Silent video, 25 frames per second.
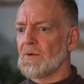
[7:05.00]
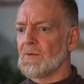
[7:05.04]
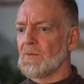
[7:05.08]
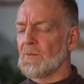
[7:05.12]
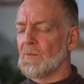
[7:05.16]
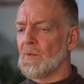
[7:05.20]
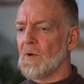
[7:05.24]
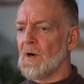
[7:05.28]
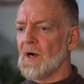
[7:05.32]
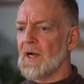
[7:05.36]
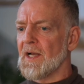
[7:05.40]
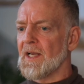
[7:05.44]

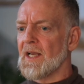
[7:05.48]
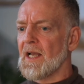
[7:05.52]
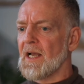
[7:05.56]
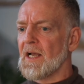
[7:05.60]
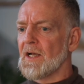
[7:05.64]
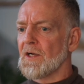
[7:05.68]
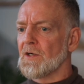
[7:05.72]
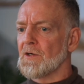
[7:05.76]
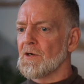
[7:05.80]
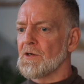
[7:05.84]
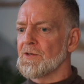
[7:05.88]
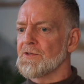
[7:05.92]
Why
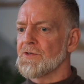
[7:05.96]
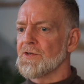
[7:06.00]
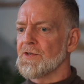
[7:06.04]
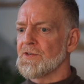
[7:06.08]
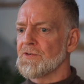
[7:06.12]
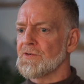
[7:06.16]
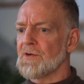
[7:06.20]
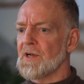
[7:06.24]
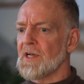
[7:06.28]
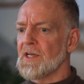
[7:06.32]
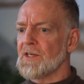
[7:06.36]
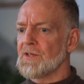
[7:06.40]

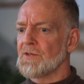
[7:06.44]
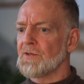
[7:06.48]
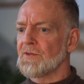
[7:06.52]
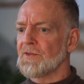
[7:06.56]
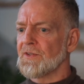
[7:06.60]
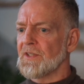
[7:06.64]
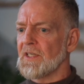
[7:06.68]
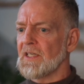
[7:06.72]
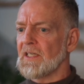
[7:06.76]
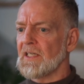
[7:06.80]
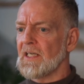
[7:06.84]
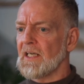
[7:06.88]
concentrate your
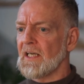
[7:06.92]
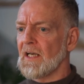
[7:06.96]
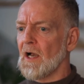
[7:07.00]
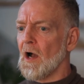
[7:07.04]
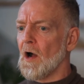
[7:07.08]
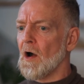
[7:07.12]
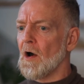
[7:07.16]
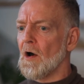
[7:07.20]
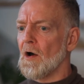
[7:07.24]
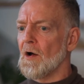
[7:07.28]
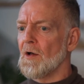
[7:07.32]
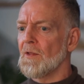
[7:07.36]
thinking
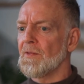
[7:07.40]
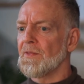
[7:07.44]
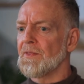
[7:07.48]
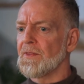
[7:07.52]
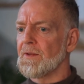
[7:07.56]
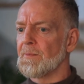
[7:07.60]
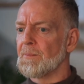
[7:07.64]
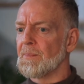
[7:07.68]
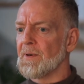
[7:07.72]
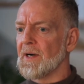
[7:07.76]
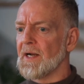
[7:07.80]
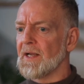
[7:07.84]
on
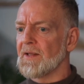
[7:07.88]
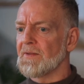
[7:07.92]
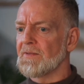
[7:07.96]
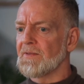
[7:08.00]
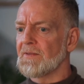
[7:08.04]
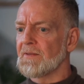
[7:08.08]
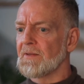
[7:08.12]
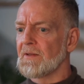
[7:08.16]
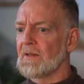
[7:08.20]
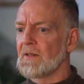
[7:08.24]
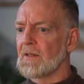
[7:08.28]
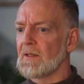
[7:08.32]
the breath?
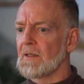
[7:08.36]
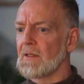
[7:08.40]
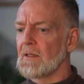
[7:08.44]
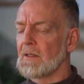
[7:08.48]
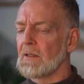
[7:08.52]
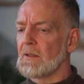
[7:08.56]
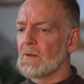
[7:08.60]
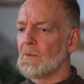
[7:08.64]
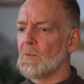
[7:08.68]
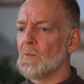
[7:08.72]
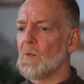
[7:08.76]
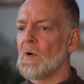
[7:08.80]

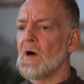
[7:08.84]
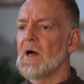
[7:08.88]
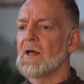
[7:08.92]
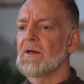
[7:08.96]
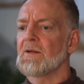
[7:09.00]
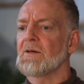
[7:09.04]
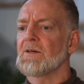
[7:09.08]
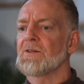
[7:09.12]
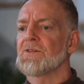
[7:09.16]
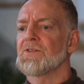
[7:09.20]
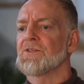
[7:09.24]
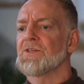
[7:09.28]
Why
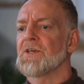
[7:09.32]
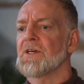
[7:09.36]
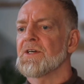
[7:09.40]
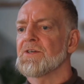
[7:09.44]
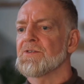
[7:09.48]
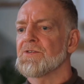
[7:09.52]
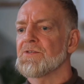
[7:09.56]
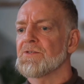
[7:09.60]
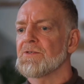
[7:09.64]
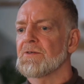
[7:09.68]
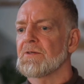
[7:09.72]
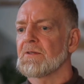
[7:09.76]
not
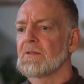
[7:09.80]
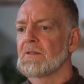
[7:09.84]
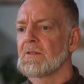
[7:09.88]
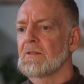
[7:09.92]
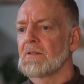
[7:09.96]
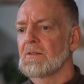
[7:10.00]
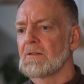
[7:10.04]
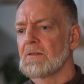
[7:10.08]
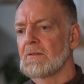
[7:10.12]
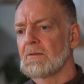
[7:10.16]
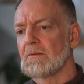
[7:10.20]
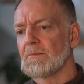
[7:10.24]
just
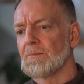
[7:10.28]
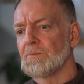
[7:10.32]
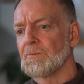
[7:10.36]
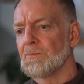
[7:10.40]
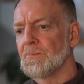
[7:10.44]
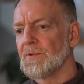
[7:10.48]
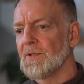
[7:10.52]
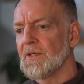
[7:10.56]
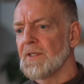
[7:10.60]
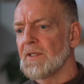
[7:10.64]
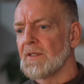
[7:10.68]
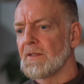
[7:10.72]

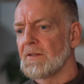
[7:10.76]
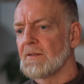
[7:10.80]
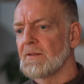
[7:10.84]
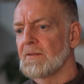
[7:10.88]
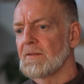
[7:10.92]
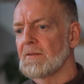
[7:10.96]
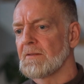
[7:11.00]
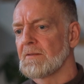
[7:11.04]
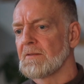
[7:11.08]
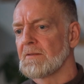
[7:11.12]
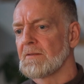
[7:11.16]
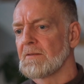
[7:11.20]
breathe?
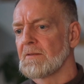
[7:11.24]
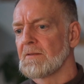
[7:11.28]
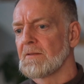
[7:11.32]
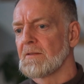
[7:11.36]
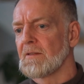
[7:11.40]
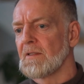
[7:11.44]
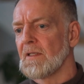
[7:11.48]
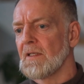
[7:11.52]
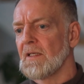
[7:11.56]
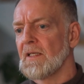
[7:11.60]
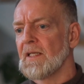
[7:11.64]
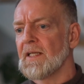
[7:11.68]

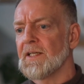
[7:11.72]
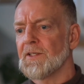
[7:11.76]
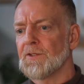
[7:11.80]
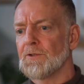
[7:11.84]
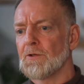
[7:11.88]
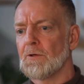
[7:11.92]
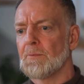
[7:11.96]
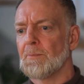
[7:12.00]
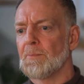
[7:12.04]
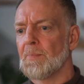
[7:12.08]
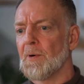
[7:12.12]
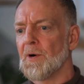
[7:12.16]
Let
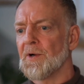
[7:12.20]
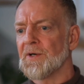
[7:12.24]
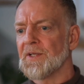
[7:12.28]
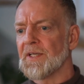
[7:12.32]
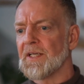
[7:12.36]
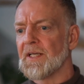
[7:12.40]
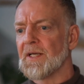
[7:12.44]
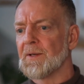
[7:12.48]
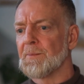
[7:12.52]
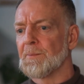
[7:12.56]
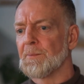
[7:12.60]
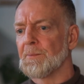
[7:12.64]
your
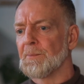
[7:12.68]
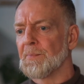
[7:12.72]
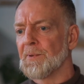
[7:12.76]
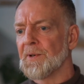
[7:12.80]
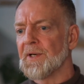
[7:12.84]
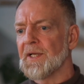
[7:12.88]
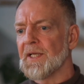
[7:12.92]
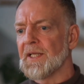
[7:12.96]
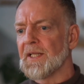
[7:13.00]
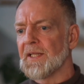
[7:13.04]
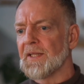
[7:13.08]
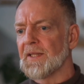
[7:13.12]
body
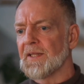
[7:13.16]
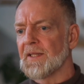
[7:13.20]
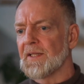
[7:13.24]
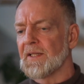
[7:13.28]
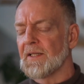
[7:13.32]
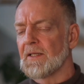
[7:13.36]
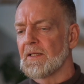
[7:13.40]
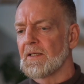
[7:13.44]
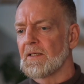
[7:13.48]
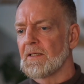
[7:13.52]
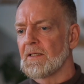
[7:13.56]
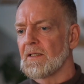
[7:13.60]
breathe
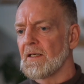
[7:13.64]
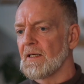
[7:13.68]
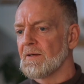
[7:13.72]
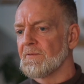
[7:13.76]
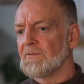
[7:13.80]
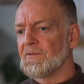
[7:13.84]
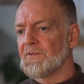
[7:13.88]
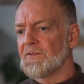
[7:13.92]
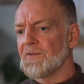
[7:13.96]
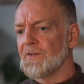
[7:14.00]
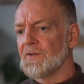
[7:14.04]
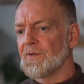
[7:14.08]
and
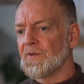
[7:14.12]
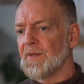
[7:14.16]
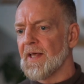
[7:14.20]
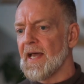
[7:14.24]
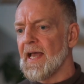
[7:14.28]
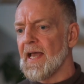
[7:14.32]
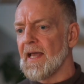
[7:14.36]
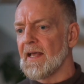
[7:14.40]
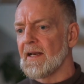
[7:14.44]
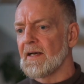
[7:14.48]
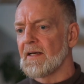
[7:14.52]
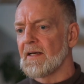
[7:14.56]
feel that.